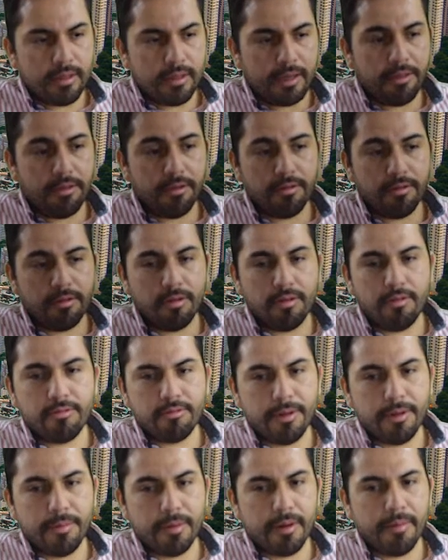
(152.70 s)
I don't know.
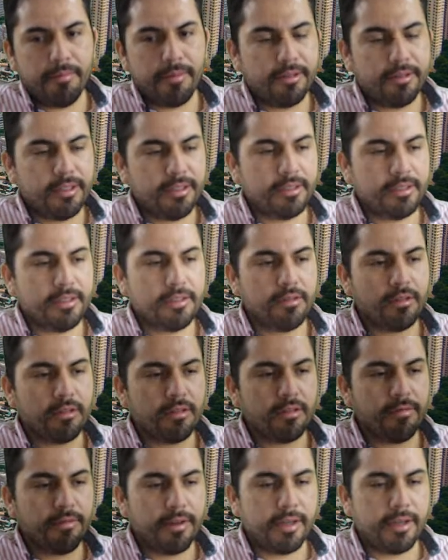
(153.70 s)
Remember, this is
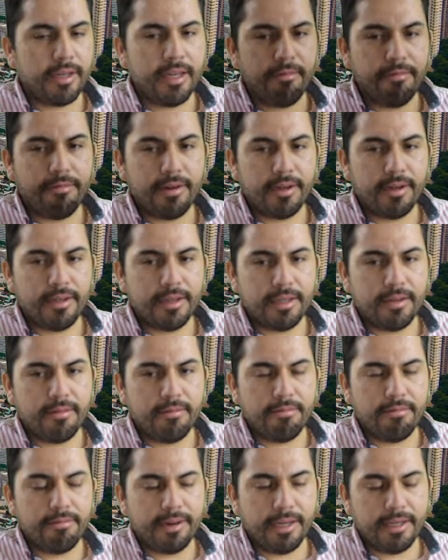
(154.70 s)
not
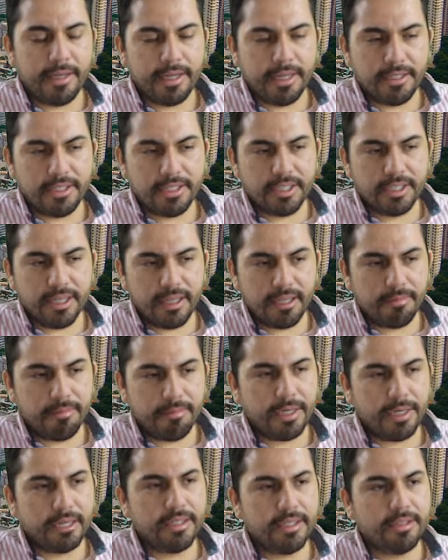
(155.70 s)
financial
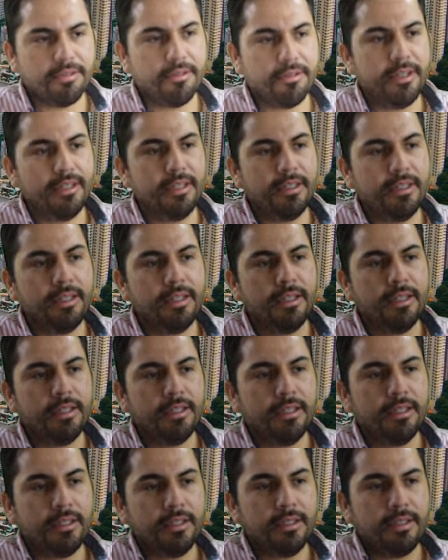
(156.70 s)
advisory,
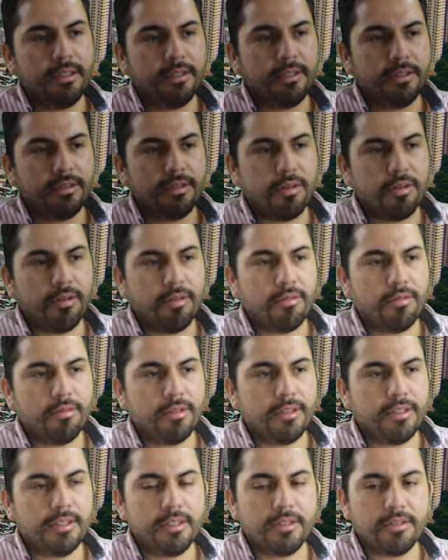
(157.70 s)

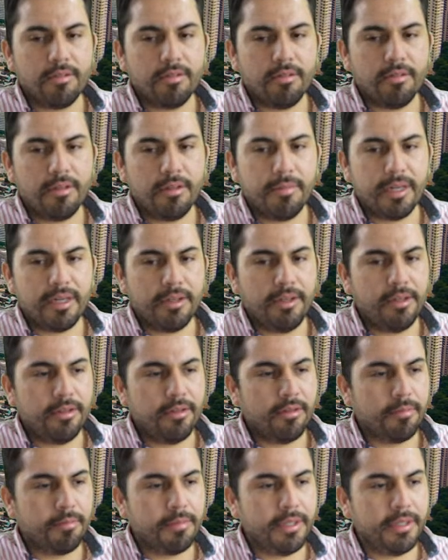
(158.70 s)
so this is only my
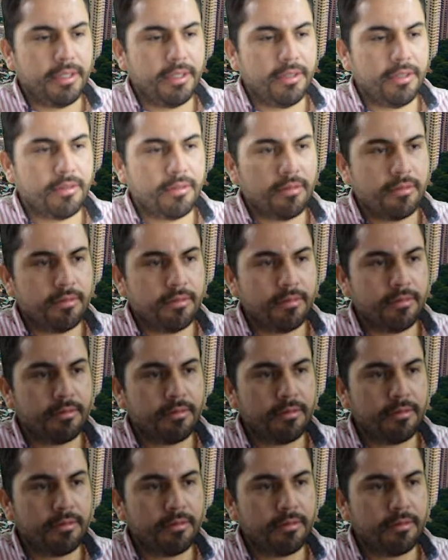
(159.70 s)
opinion.